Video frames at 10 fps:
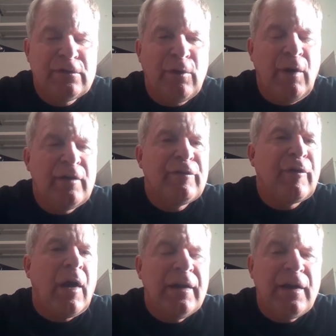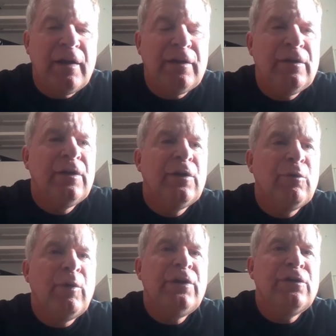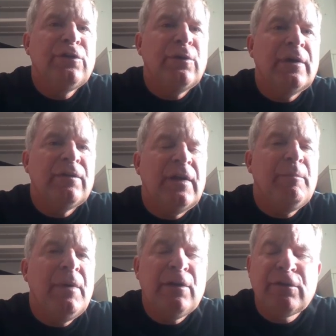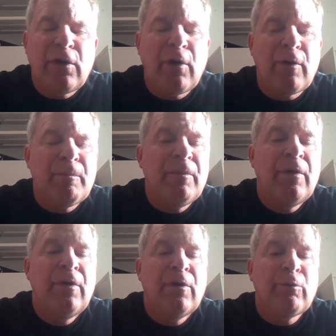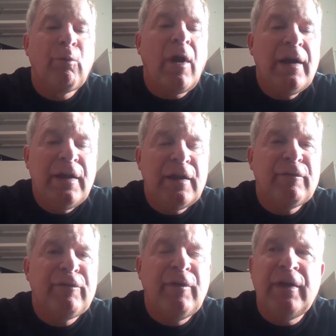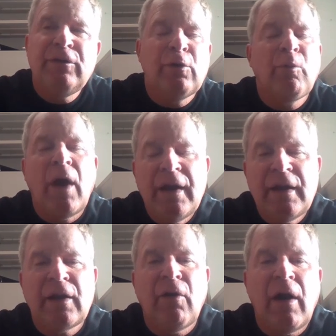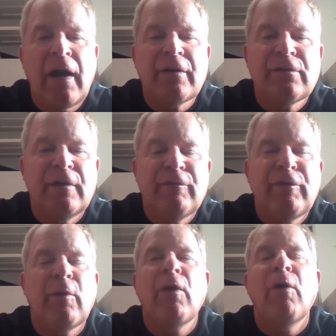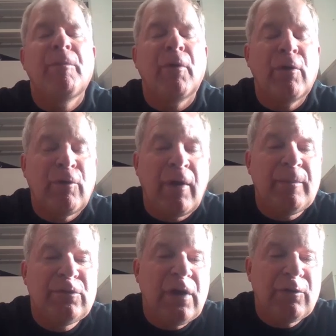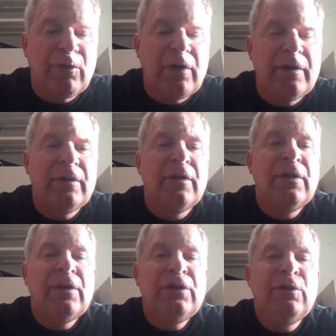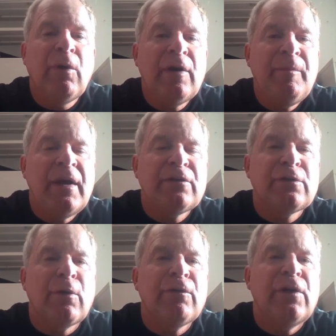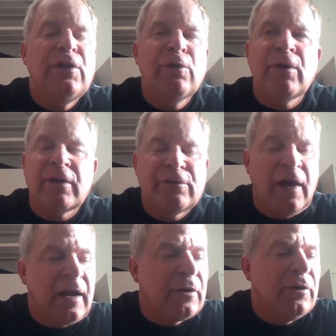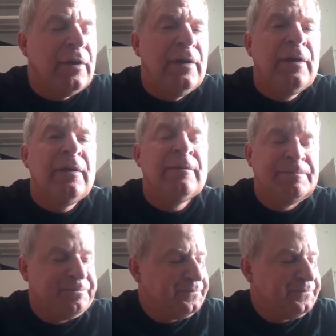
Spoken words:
So on Friday, when you're doing the midterm writing in your writing class and for a whole program generally, you want to make sure that you're exactly